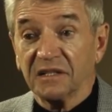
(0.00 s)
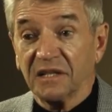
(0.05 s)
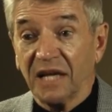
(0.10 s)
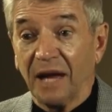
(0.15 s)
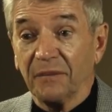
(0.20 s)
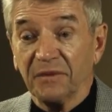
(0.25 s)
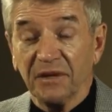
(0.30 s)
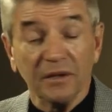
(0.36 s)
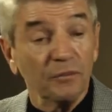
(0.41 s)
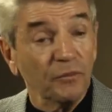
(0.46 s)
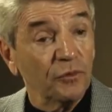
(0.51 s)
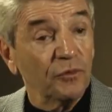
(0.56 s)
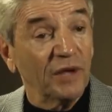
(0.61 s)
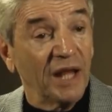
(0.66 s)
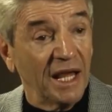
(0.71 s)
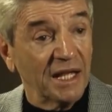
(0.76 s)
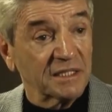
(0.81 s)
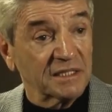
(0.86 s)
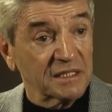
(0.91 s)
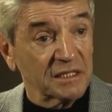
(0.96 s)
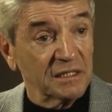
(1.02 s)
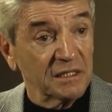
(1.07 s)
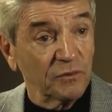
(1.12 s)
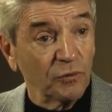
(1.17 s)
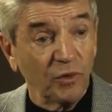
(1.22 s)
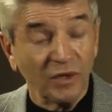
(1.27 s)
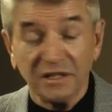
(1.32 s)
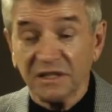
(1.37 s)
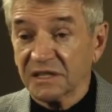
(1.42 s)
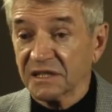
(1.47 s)
Tommy, the moon has
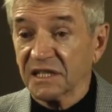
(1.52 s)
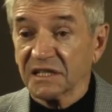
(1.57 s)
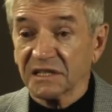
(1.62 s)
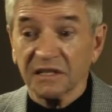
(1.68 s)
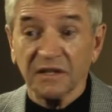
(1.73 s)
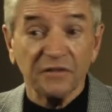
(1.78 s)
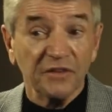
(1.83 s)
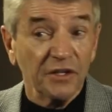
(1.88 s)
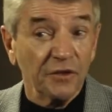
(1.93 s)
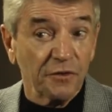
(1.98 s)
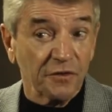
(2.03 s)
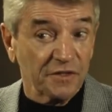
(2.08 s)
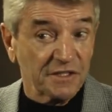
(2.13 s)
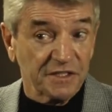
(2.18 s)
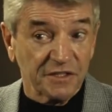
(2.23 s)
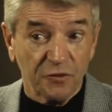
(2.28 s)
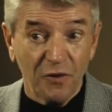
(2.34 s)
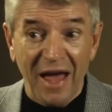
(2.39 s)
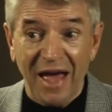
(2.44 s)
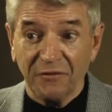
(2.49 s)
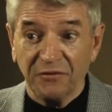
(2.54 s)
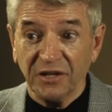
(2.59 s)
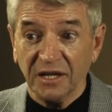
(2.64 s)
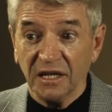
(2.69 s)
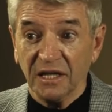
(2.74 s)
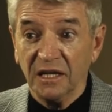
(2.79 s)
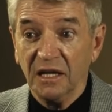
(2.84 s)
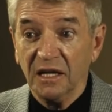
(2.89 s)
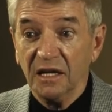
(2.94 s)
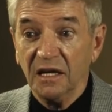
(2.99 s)
one-sixth of the Earth's
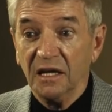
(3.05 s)
gravity.